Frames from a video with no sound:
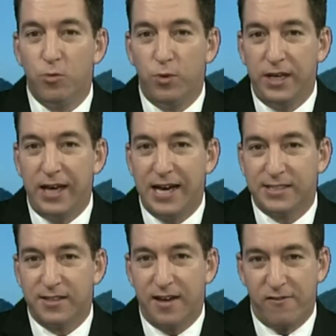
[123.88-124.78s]
we
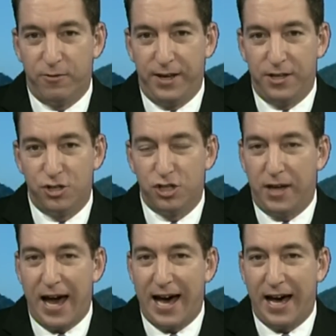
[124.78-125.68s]
as the government should
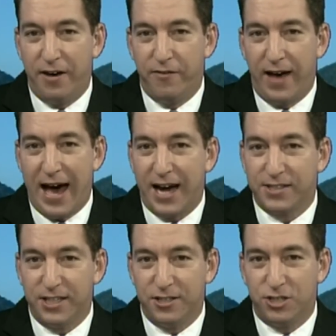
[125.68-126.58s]
have
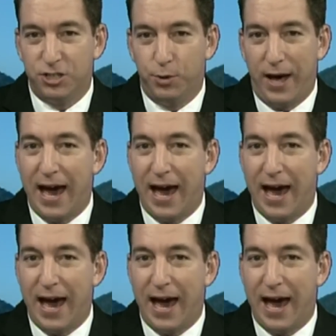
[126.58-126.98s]
access to